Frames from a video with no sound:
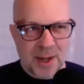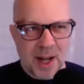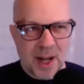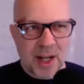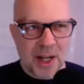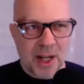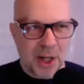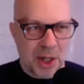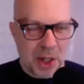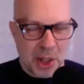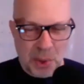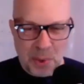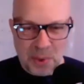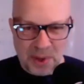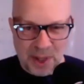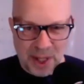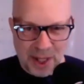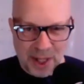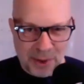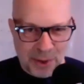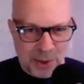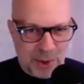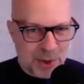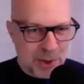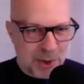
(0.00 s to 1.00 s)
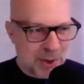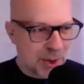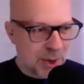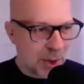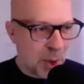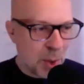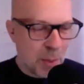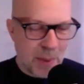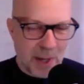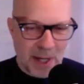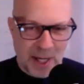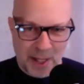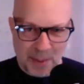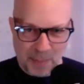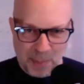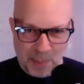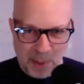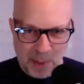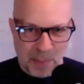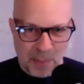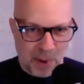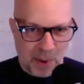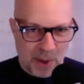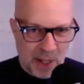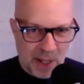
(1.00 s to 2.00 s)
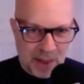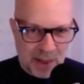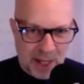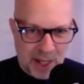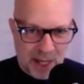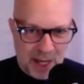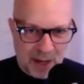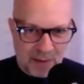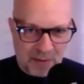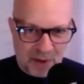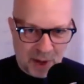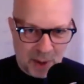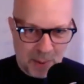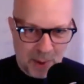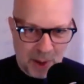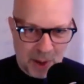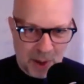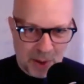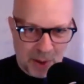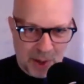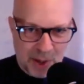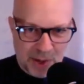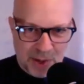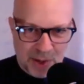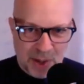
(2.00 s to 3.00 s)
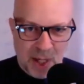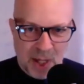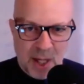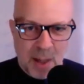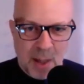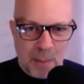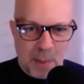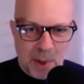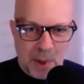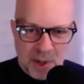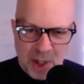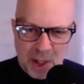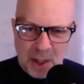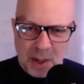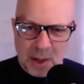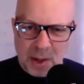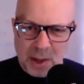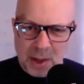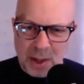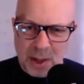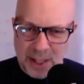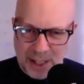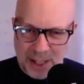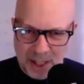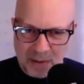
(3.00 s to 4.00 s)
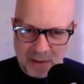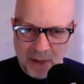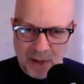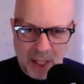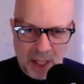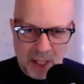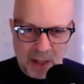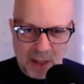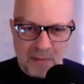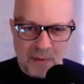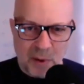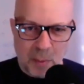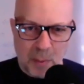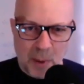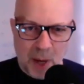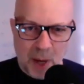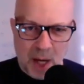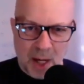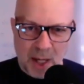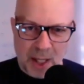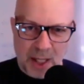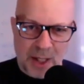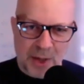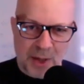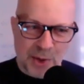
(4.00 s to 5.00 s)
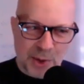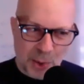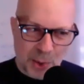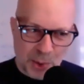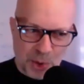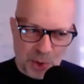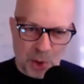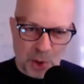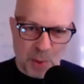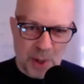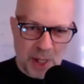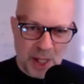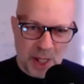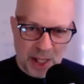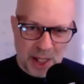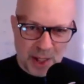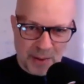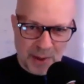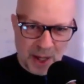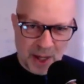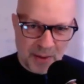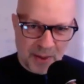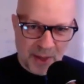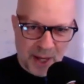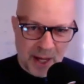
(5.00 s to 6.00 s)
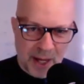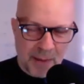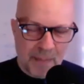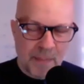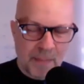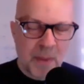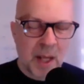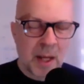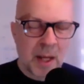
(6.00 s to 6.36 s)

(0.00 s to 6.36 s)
not a new thing. There's so many people that have communities, particularly mm-hmm. in info marketing, social media around that.